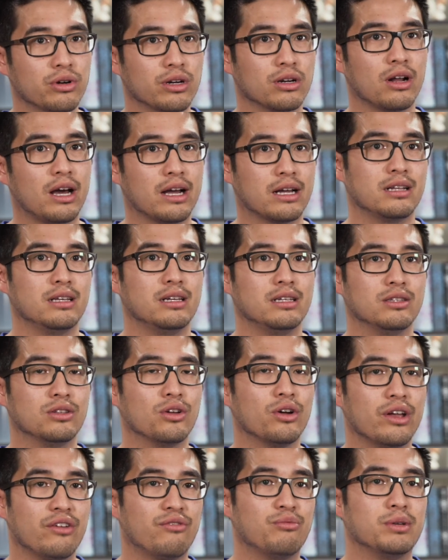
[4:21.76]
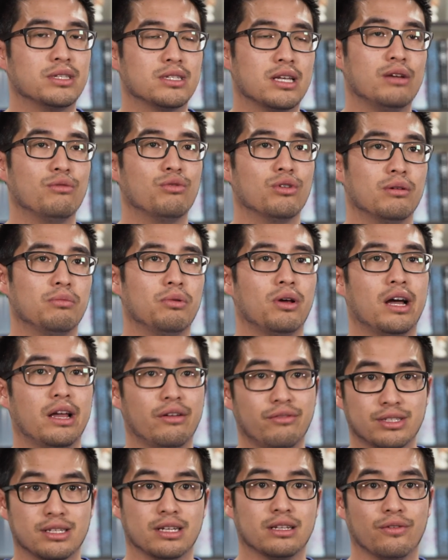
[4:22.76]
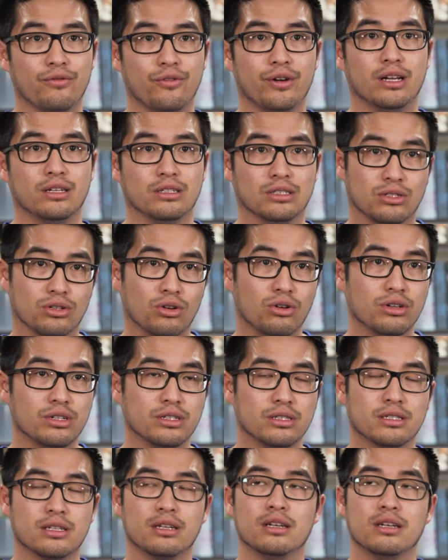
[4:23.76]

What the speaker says: than likely, no FBT will apply if it's under $300.